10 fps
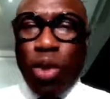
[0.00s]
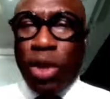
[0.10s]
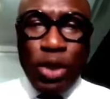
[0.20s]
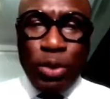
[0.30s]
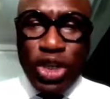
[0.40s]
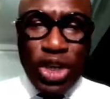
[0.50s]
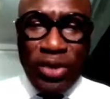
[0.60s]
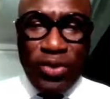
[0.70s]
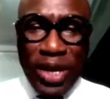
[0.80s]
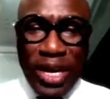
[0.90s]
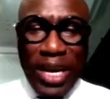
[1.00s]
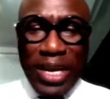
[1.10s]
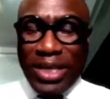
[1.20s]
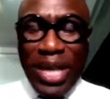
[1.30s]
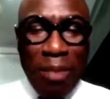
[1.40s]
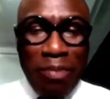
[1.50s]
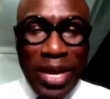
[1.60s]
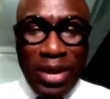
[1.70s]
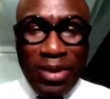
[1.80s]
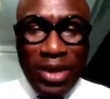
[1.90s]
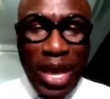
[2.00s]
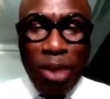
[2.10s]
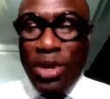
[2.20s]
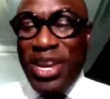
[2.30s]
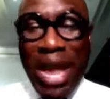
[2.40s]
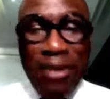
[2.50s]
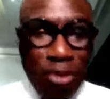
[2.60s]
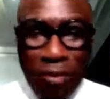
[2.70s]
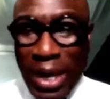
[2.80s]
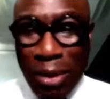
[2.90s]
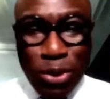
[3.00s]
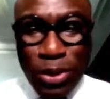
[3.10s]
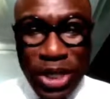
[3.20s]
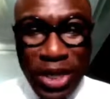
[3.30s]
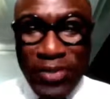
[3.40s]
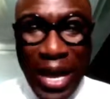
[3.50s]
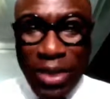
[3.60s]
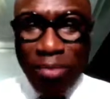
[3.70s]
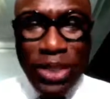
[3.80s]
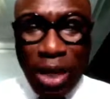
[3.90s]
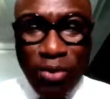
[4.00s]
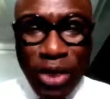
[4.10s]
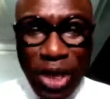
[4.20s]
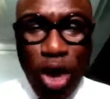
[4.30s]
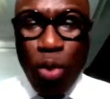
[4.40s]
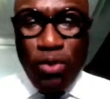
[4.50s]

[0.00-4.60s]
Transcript: what have you achieved in a time period that they would never have been able to achieve that themselves.